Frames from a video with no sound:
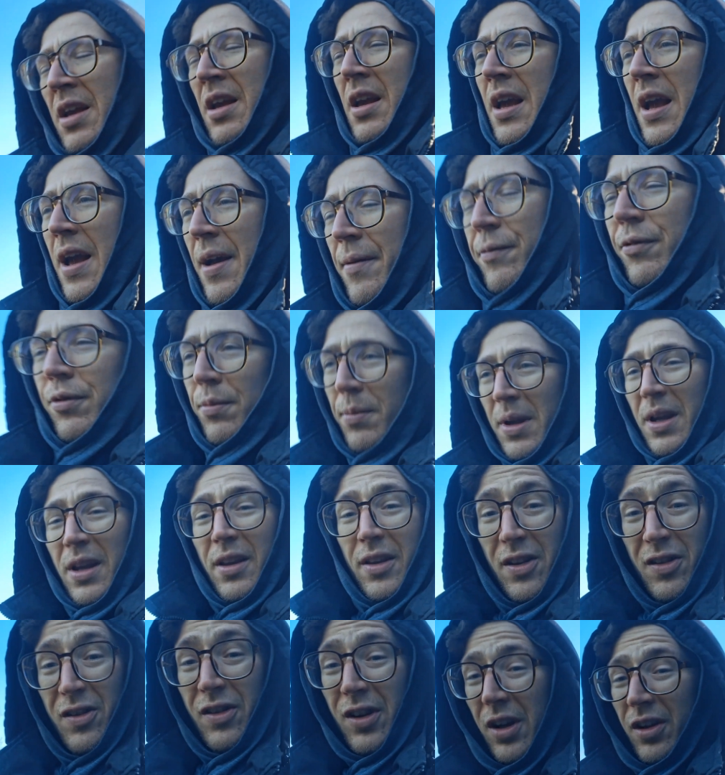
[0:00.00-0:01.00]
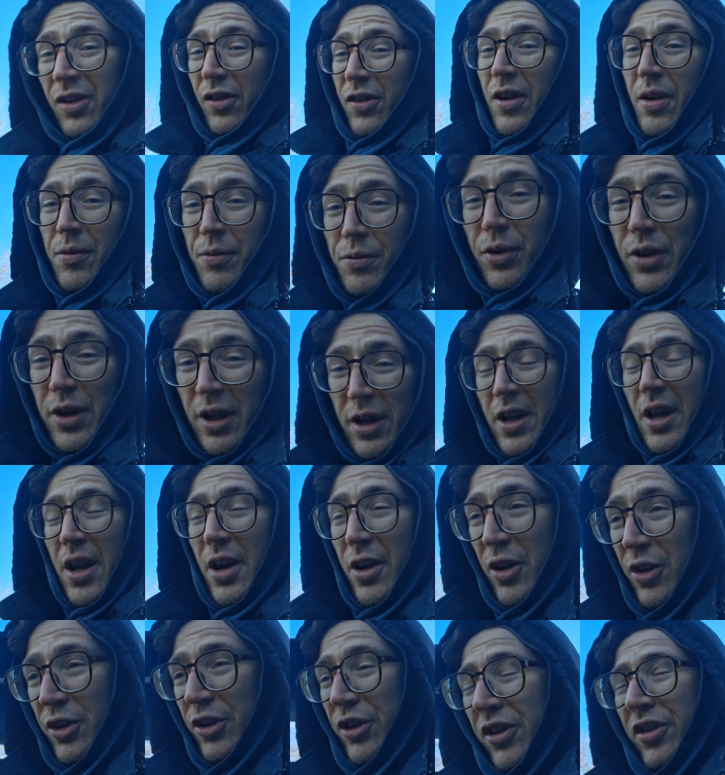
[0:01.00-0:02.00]
And for me, and this is going to sound really
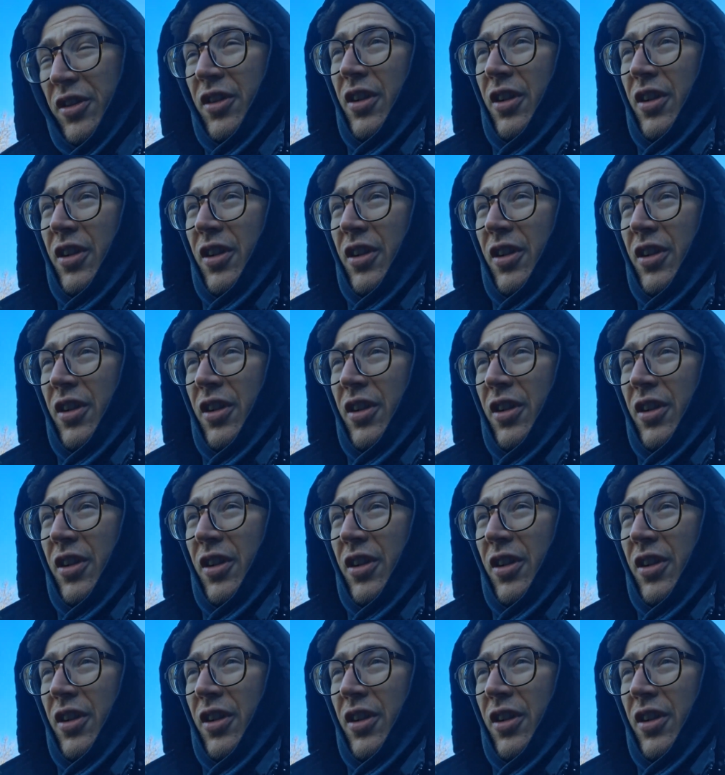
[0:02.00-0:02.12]
harsh,